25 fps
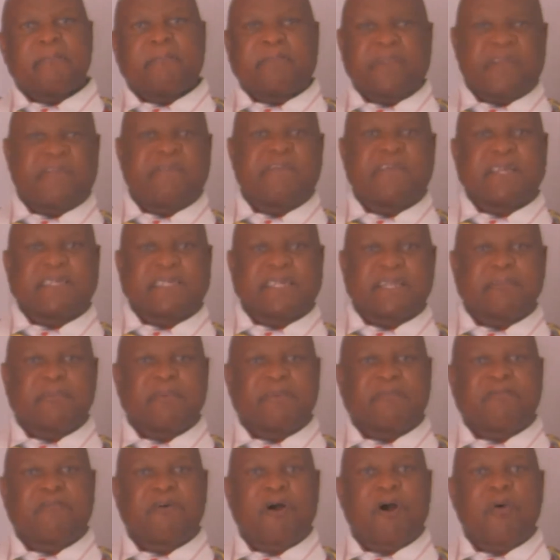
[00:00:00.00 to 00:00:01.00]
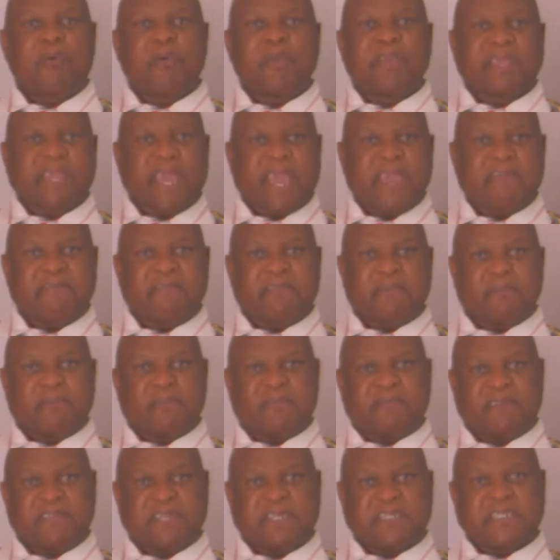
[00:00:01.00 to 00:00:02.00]
previously, before we gave them
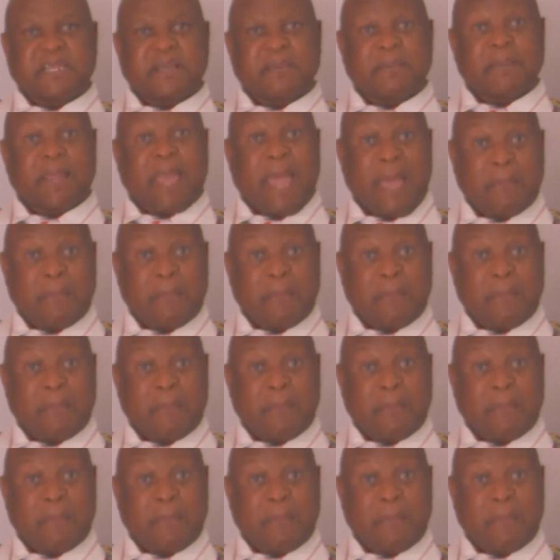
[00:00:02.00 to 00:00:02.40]
the vegetable